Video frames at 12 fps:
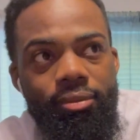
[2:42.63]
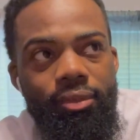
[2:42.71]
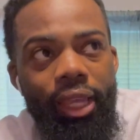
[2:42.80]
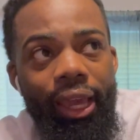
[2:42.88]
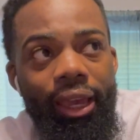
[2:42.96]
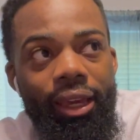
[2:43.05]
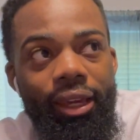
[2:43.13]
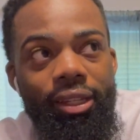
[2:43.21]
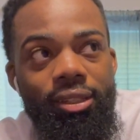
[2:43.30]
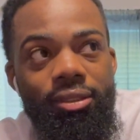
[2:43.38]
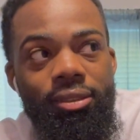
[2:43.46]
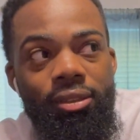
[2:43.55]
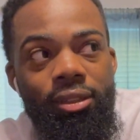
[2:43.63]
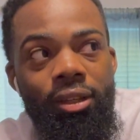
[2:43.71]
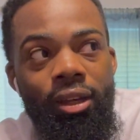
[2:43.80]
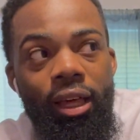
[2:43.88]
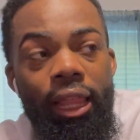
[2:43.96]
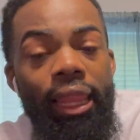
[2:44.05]
And
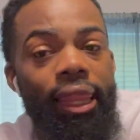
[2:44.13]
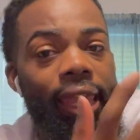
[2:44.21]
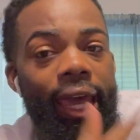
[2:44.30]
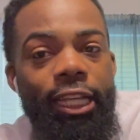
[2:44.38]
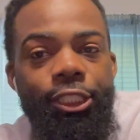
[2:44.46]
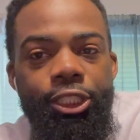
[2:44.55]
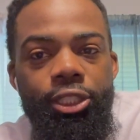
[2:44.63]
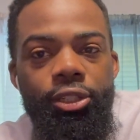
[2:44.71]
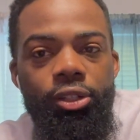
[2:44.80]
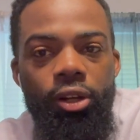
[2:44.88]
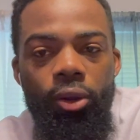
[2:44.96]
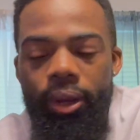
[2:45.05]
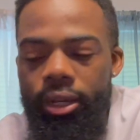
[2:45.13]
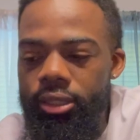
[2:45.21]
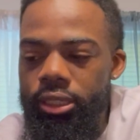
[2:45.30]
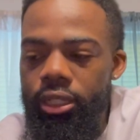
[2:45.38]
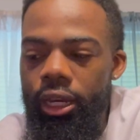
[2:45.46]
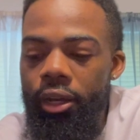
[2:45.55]
last year around
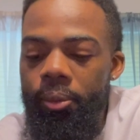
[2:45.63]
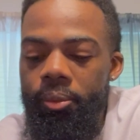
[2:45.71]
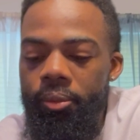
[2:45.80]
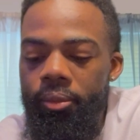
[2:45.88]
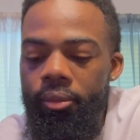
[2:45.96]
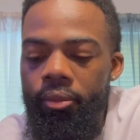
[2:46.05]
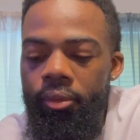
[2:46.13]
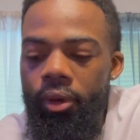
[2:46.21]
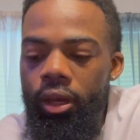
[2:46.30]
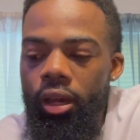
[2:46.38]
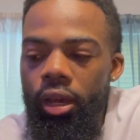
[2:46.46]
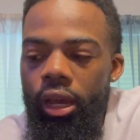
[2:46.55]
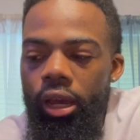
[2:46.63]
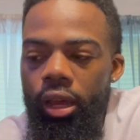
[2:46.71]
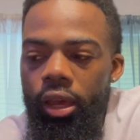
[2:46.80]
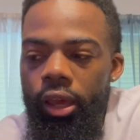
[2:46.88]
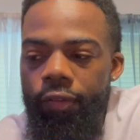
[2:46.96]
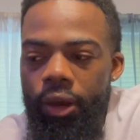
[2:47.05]
this time,
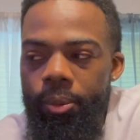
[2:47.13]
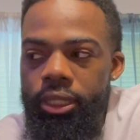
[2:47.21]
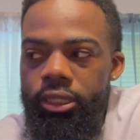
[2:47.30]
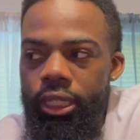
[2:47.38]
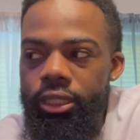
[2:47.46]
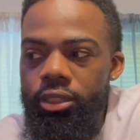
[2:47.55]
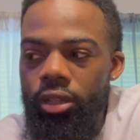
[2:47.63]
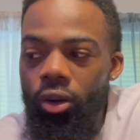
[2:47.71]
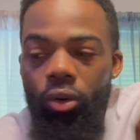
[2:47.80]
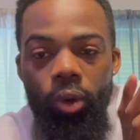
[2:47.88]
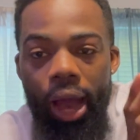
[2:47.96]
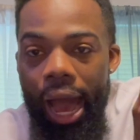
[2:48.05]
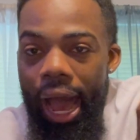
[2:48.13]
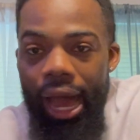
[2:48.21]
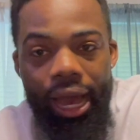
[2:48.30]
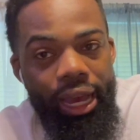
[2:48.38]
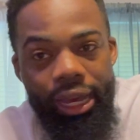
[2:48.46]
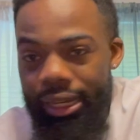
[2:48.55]
if I must say so,
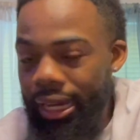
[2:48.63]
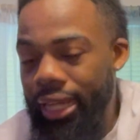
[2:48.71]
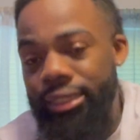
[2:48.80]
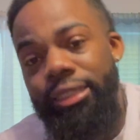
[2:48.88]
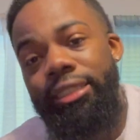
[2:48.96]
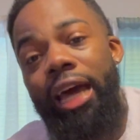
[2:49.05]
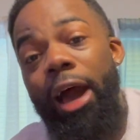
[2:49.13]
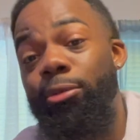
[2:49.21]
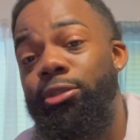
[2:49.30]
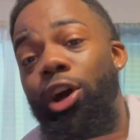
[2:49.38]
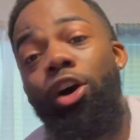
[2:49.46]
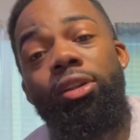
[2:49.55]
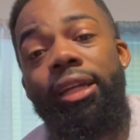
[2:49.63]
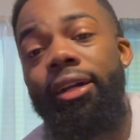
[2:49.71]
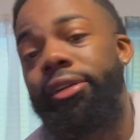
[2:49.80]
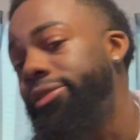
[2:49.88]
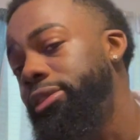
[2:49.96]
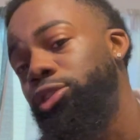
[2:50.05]
I was all out
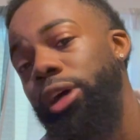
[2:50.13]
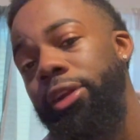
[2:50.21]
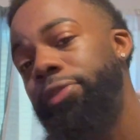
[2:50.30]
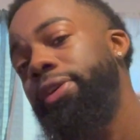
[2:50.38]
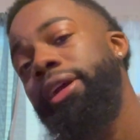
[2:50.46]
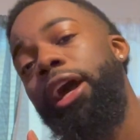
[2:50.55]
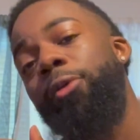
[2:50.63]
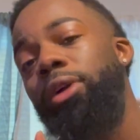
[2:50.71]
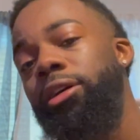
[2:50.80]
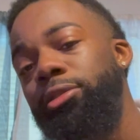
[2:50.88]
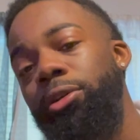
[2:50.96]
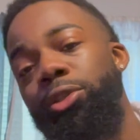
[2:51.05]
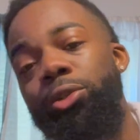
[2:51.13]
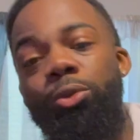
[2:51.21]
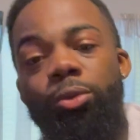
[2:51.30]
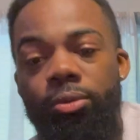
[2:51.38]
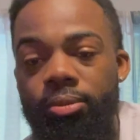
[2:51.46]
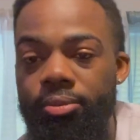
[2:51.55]
of it, trying to figure out what I was going
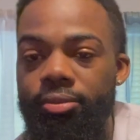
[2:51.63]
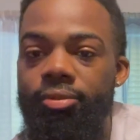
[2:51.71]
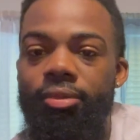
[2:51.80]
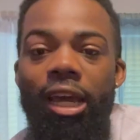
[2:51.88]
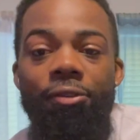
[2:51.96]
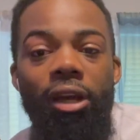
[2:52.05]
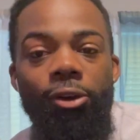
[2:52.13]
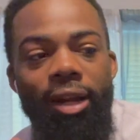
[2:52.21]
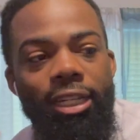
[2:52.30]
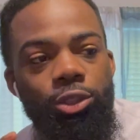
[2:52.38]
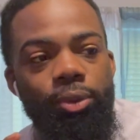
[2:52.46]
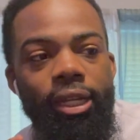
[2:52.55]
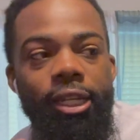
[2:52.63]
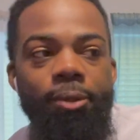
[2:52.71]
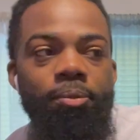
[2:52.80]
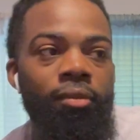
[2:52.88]
to do after I graduated,